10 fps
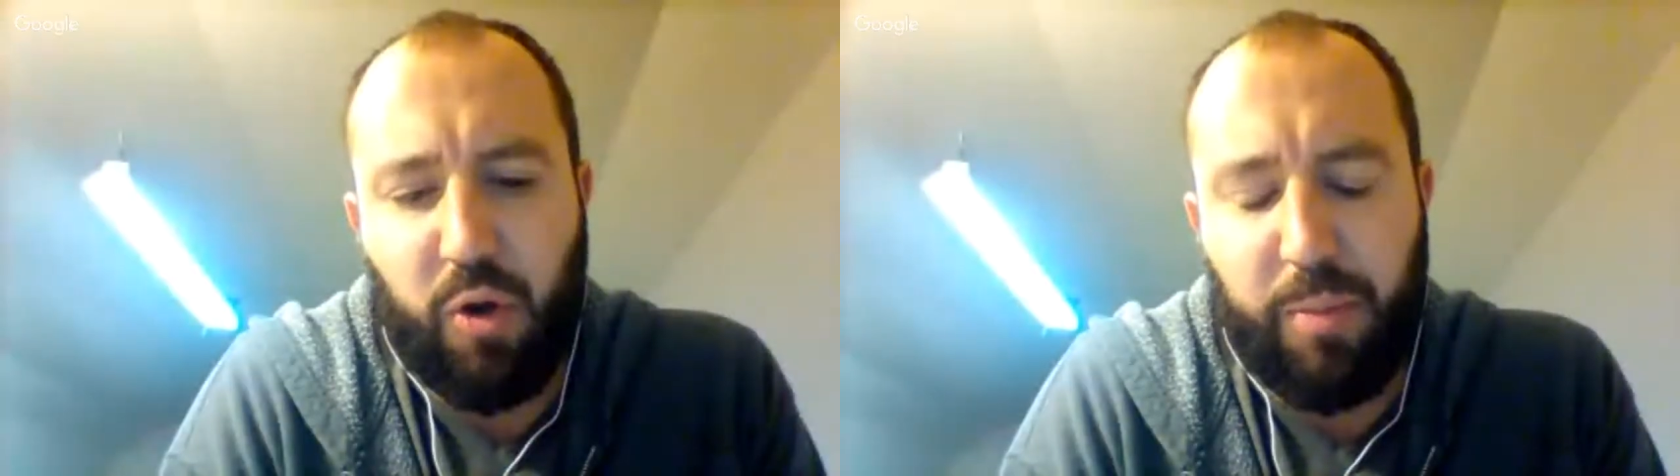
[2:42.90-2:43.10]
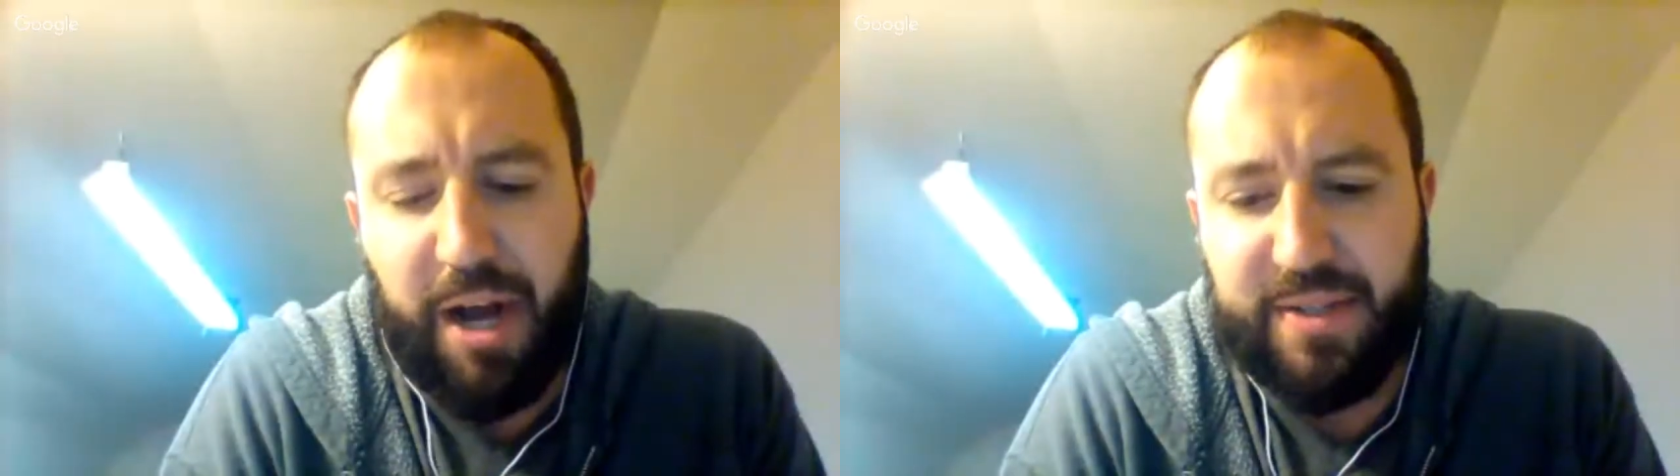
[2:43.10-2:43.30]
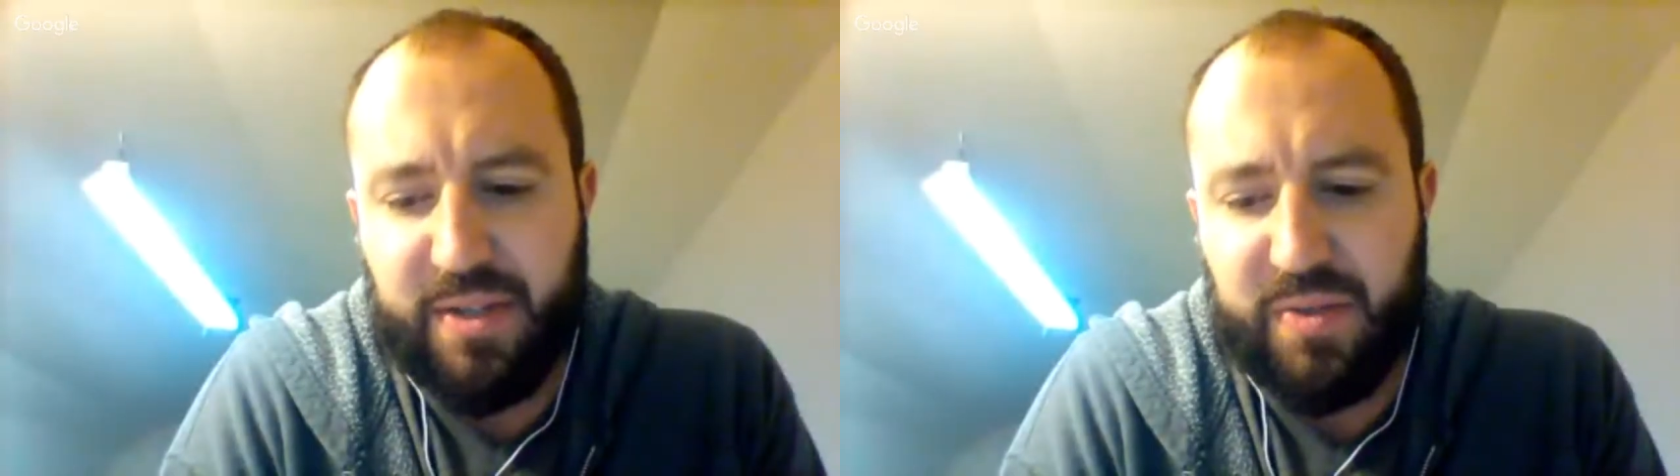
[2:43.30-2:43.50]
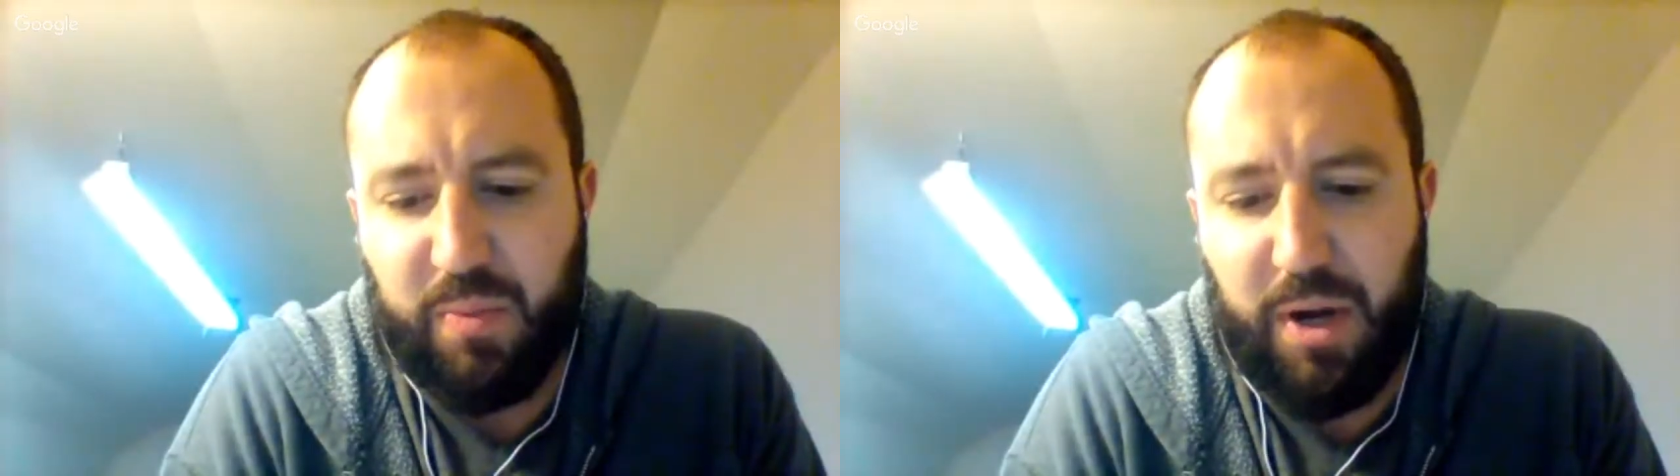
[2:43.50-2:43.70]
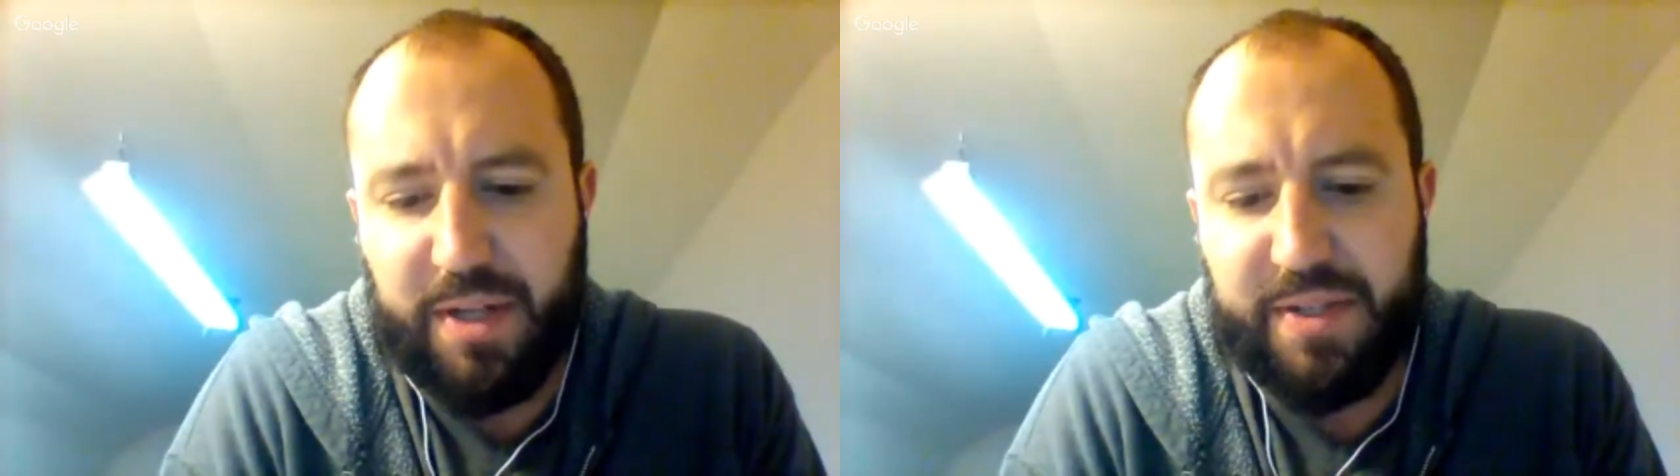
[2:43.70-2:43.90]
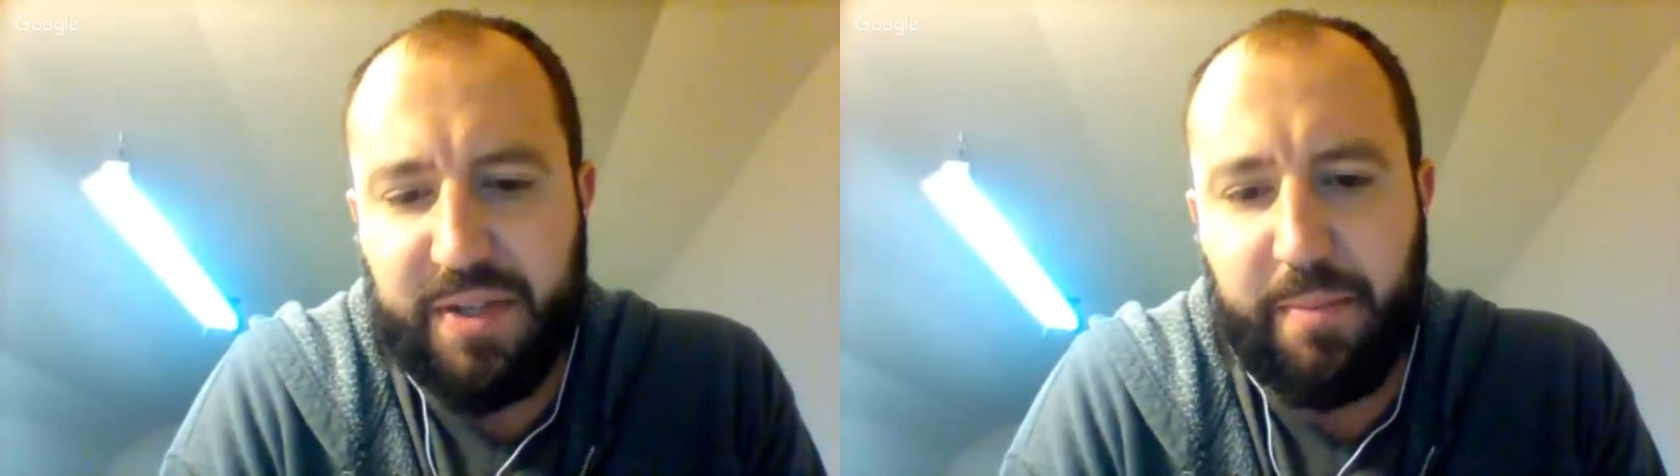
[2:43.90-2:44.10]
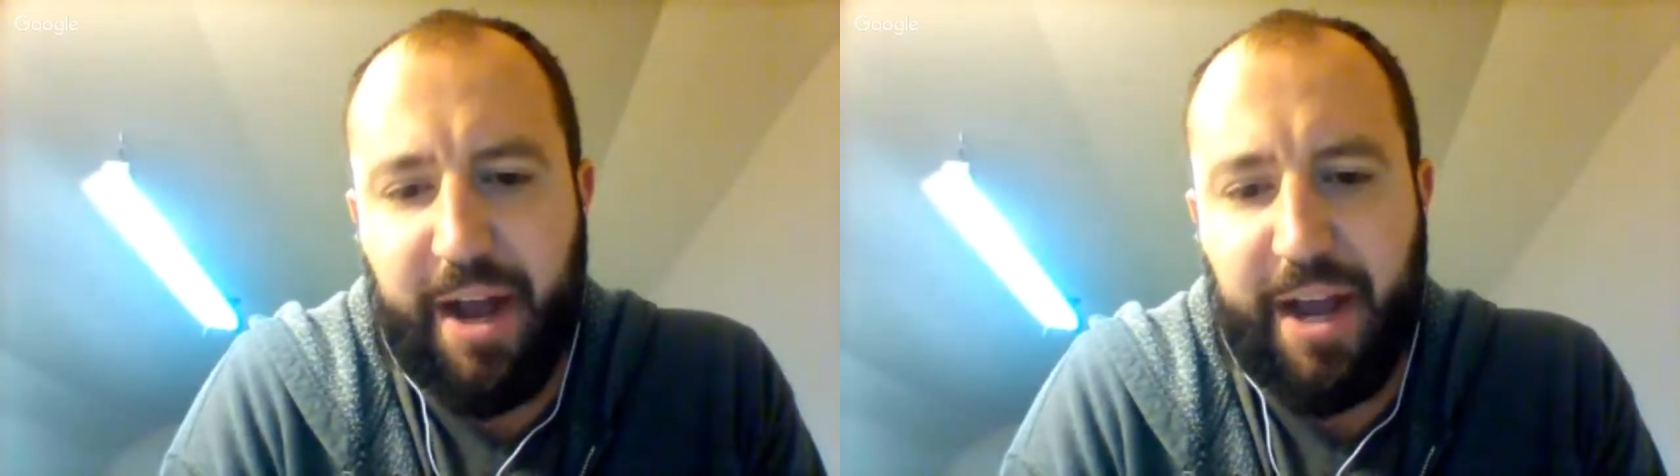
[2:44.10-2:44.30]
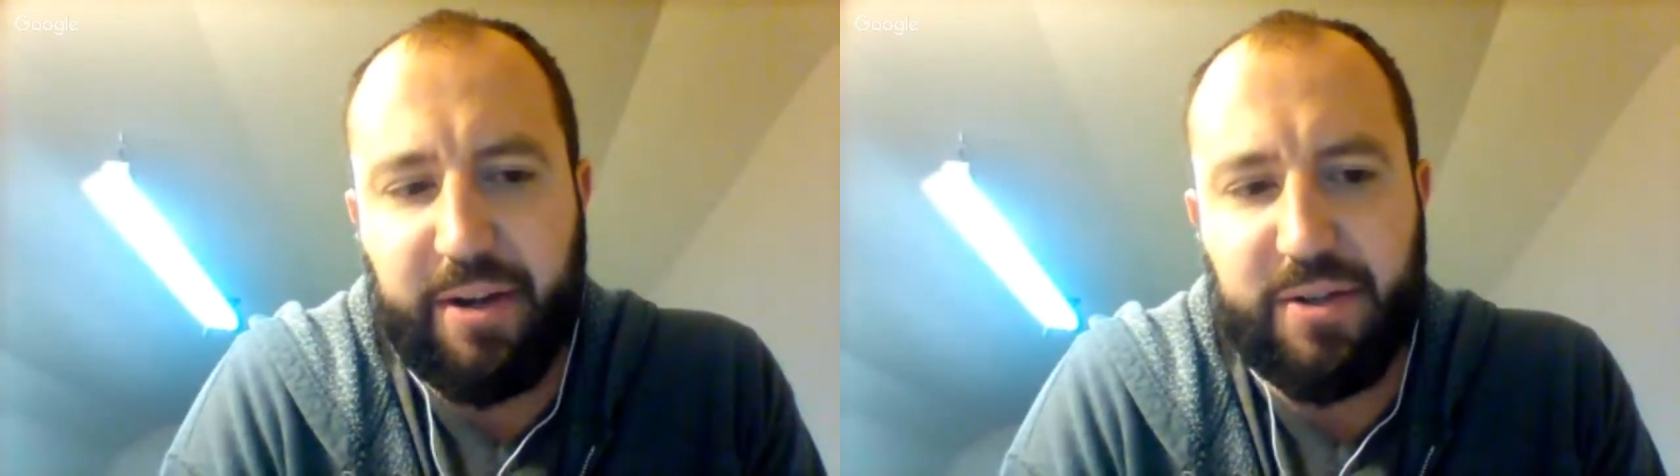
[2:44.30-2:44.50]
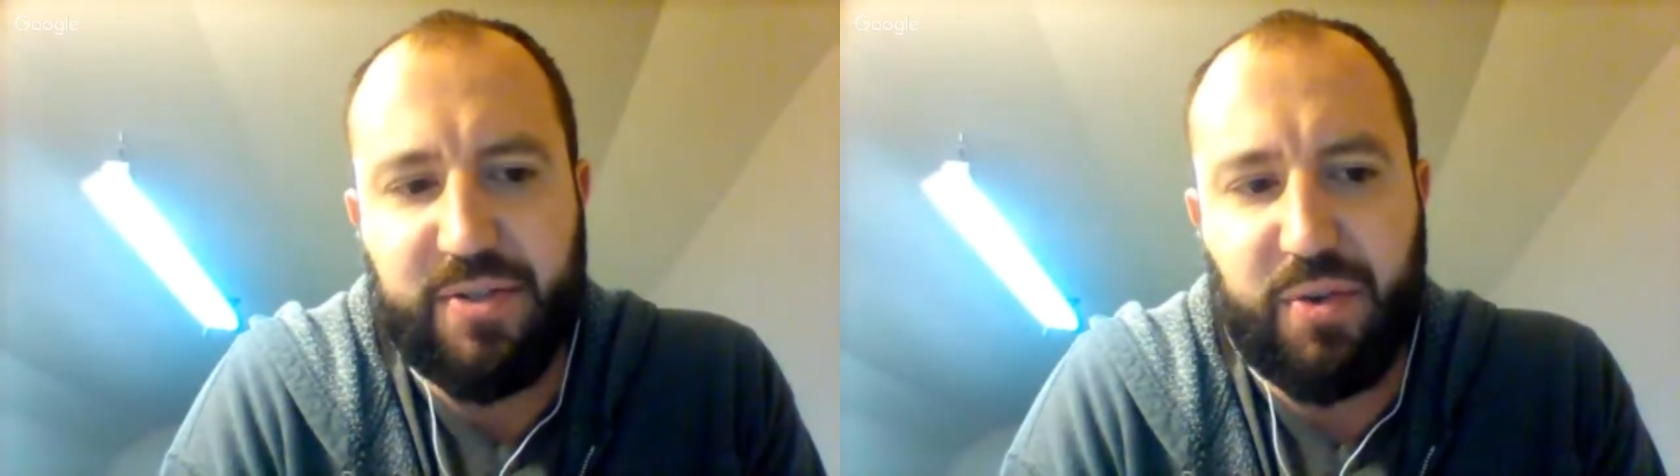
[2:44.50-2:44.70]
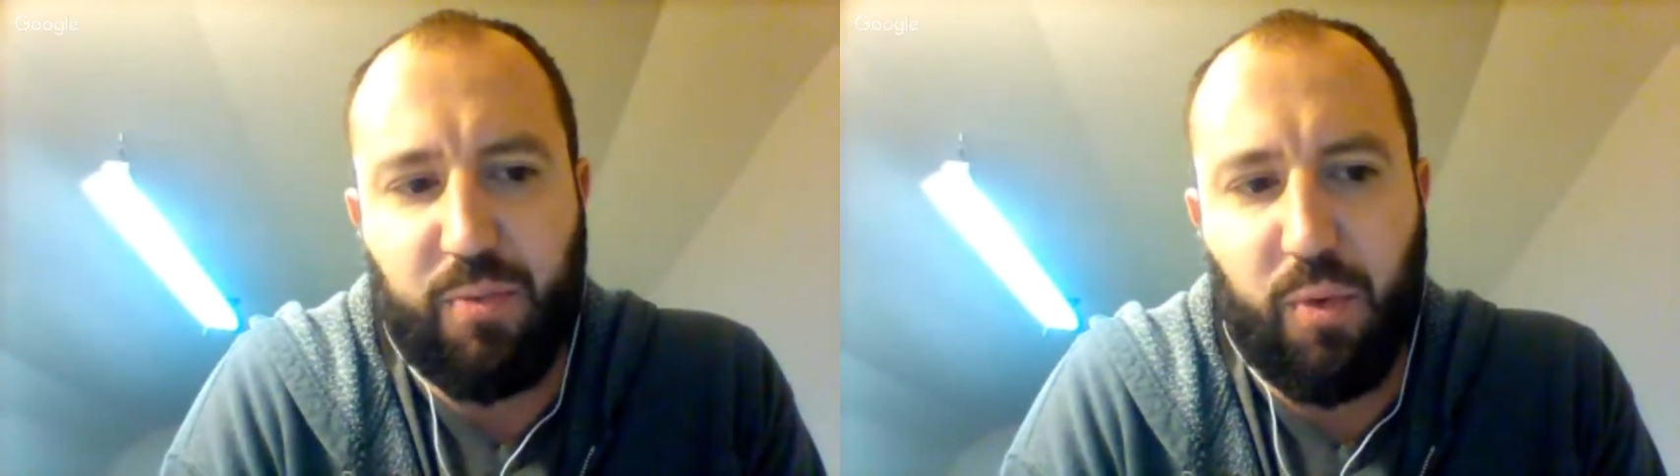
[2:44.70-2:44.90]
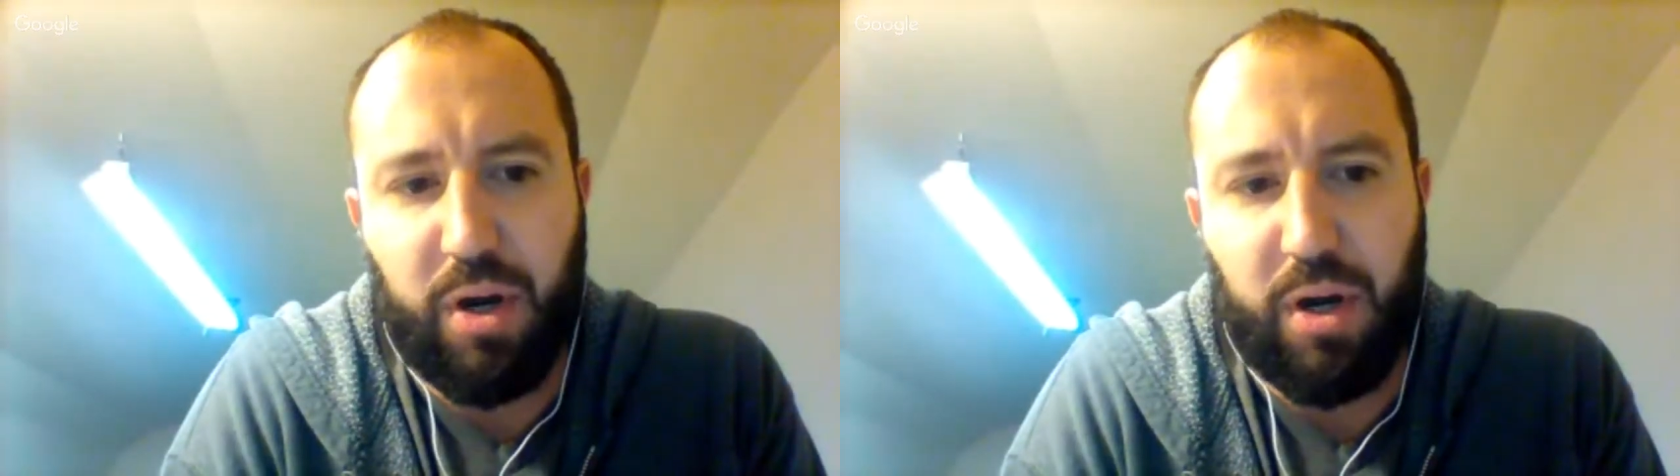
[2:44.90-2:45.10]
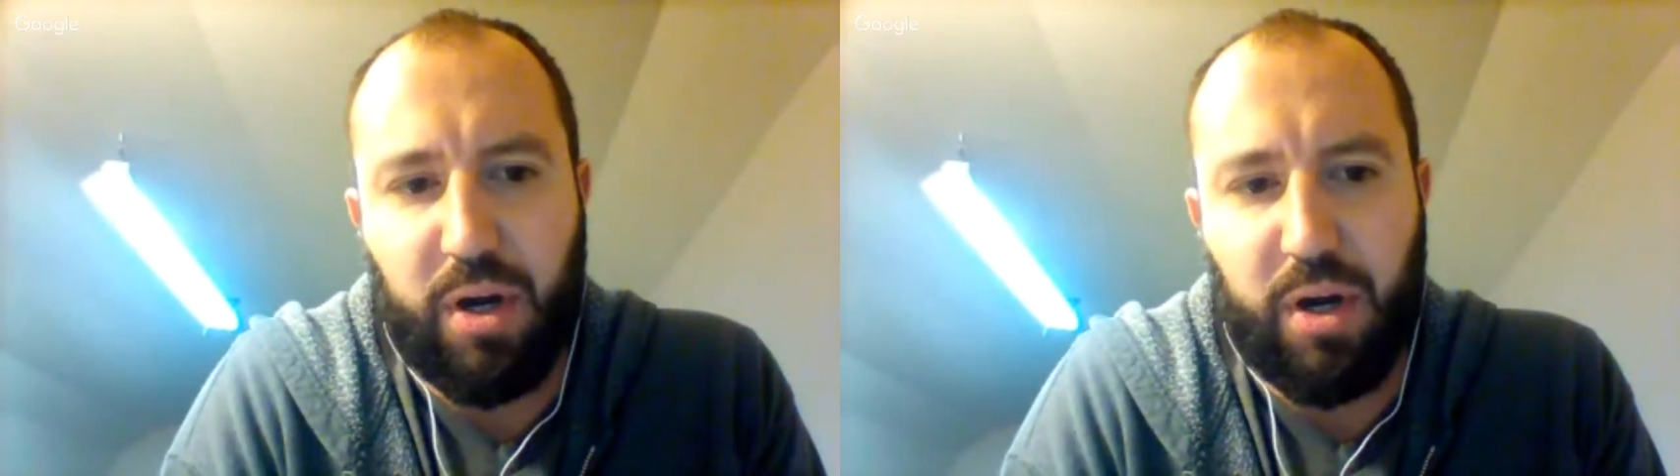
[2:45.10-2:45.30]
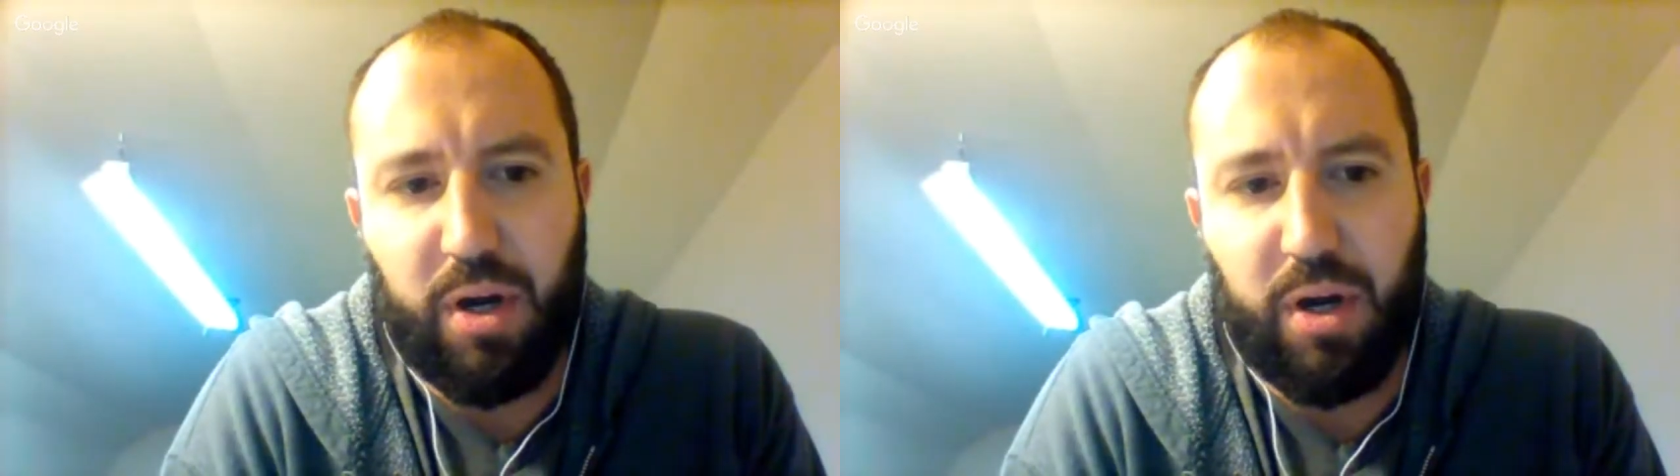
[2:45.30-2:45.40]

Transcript: coal bosses wanted the miners to work